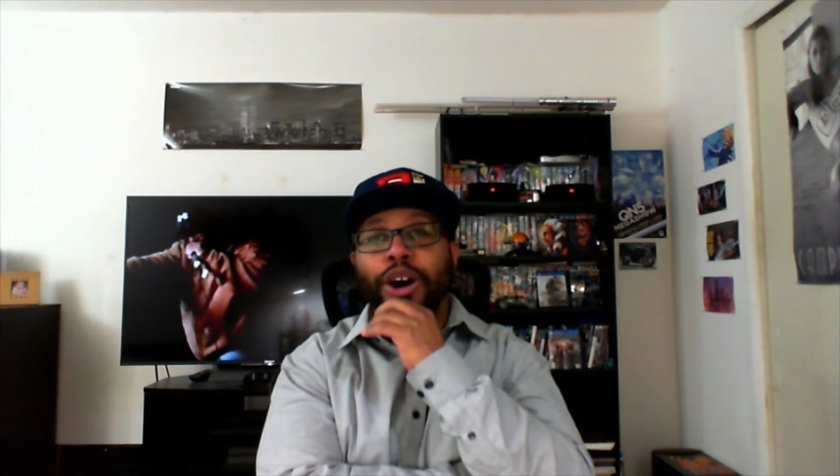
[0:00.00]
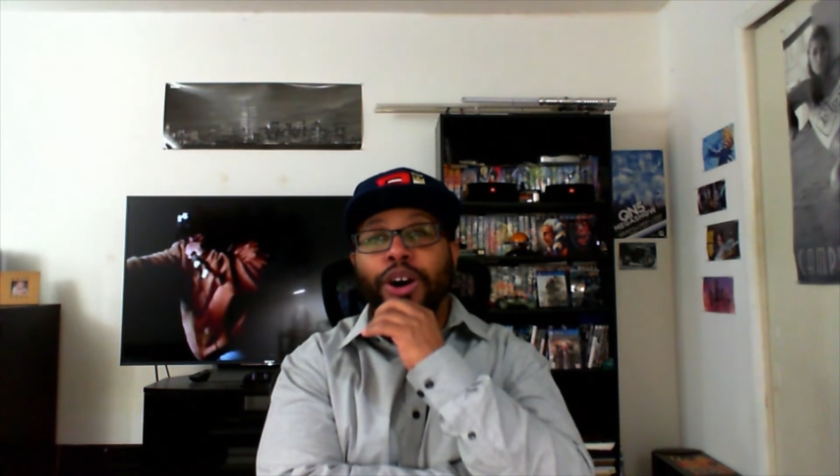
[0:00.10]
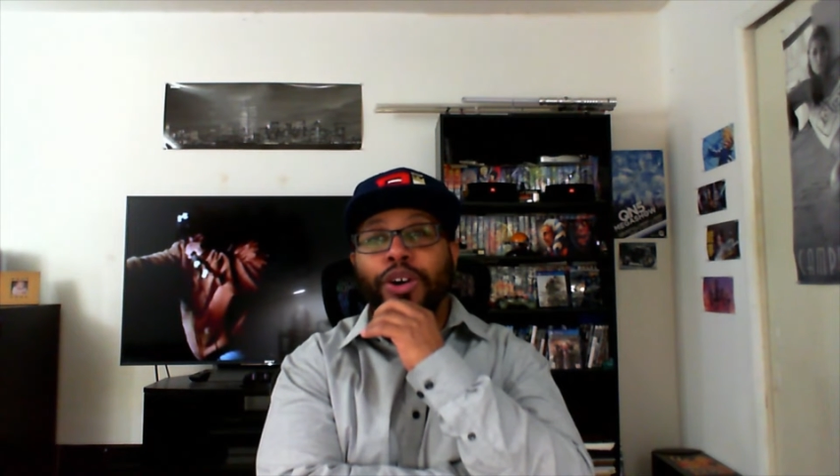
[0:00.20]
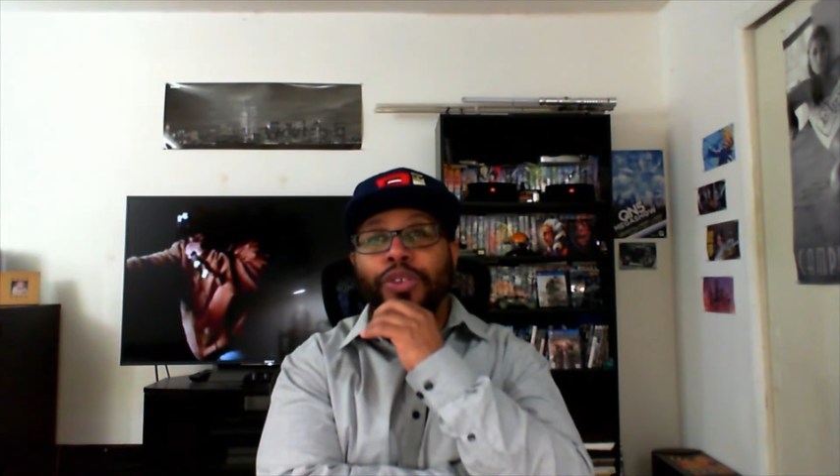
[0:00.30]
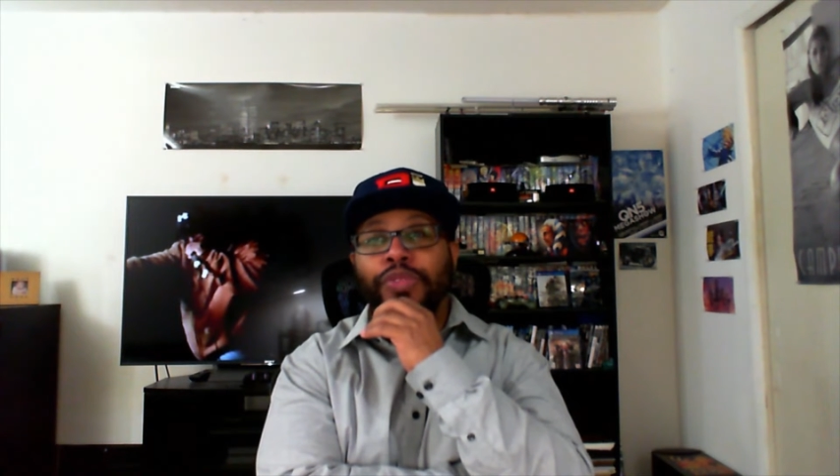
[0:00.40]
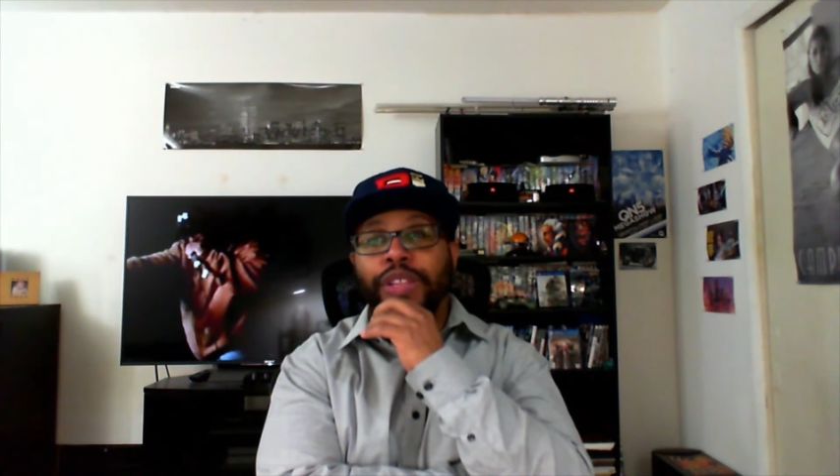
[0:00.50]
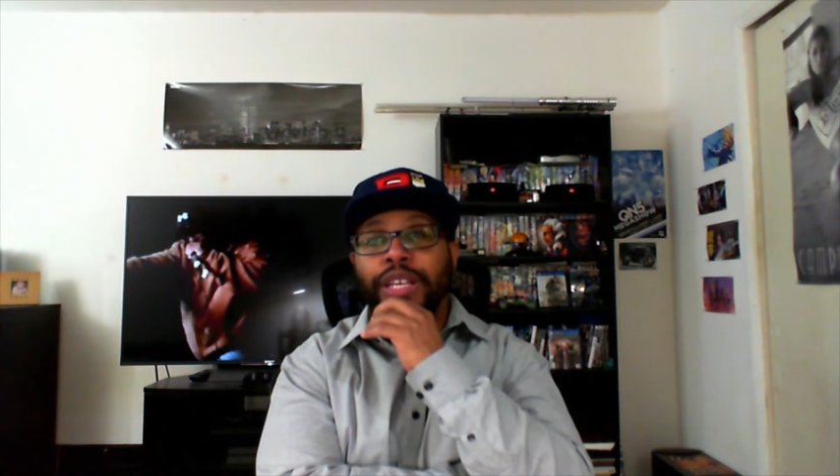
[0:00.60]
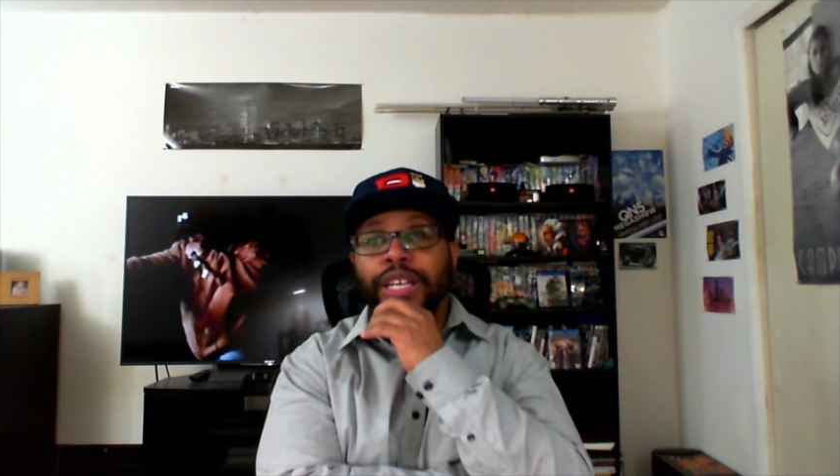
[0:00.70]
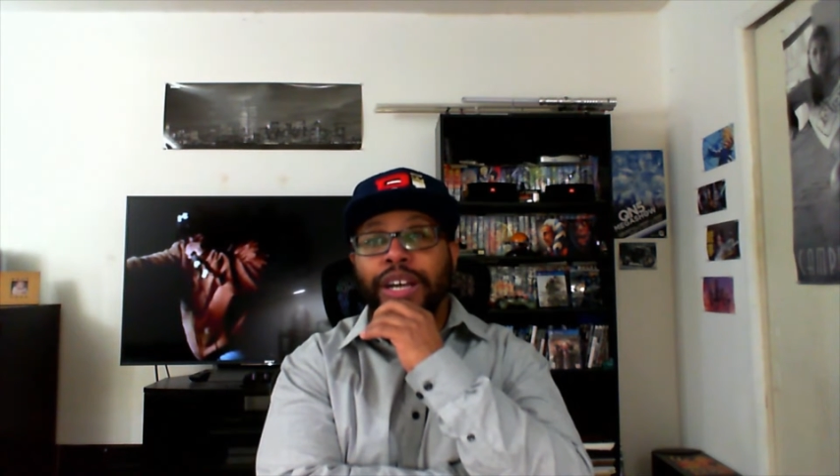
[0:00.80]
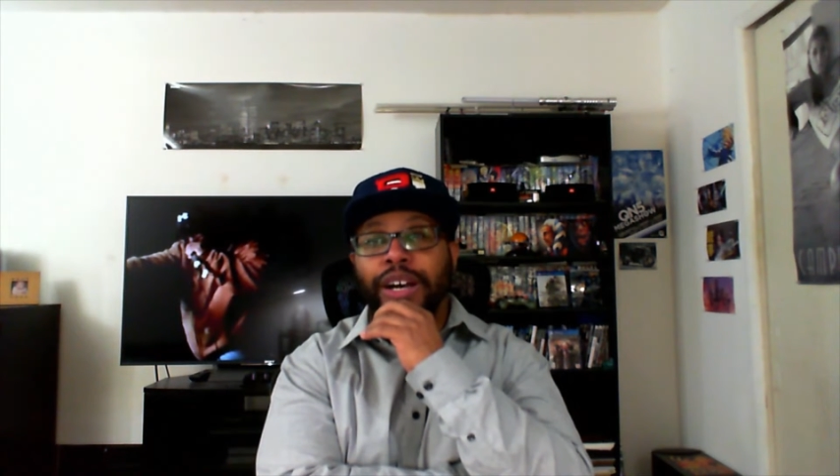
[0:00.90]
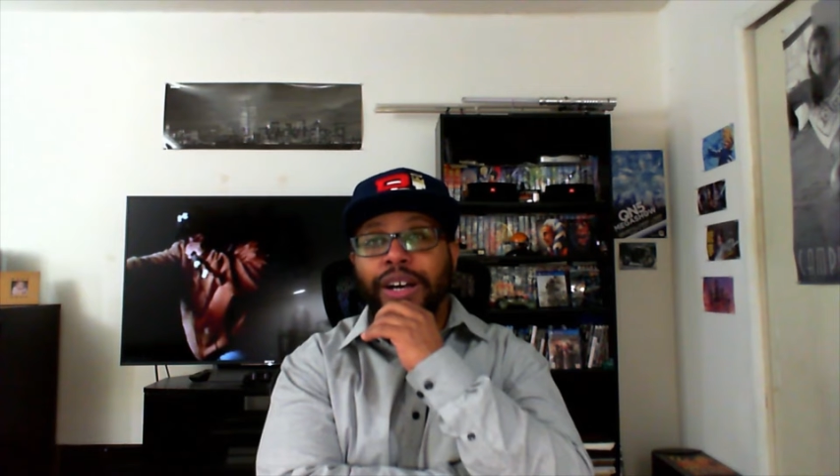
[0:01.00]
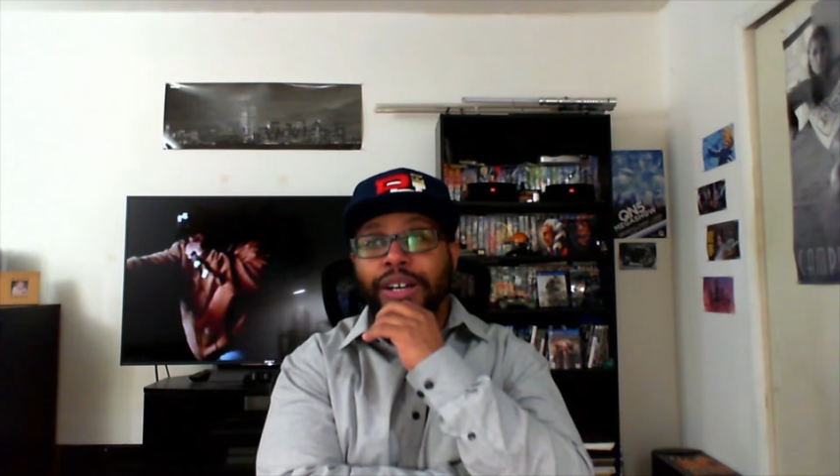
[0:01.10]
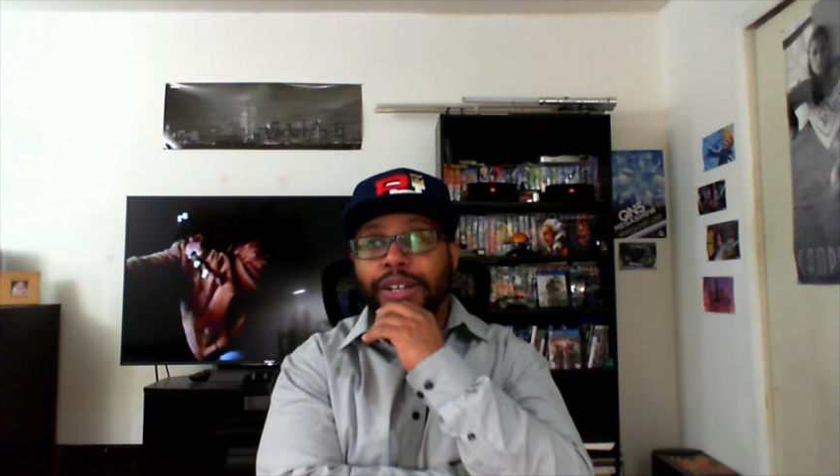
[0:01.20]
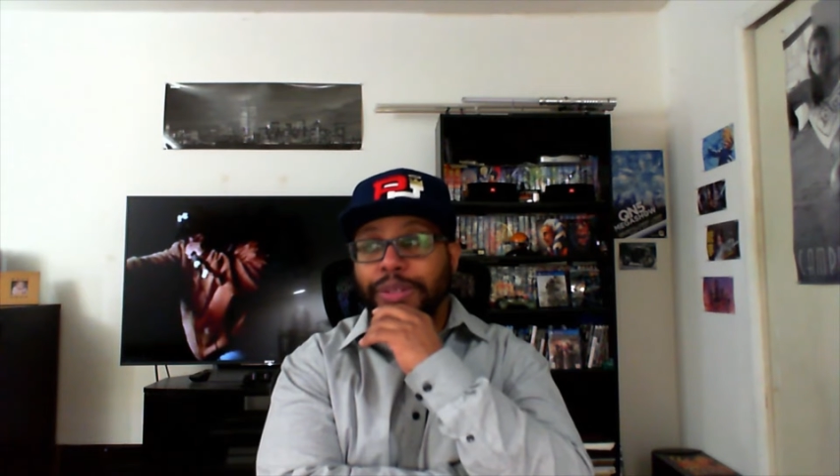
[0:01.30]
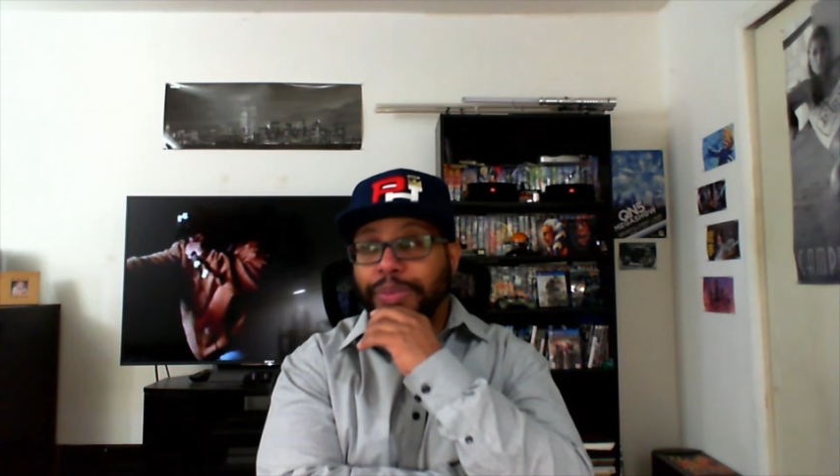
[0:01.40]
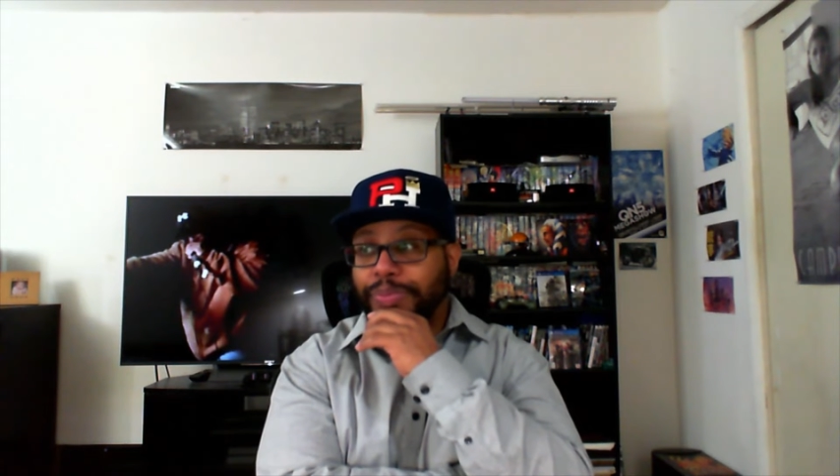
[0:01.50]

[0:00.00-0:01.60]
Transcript: of the, uh,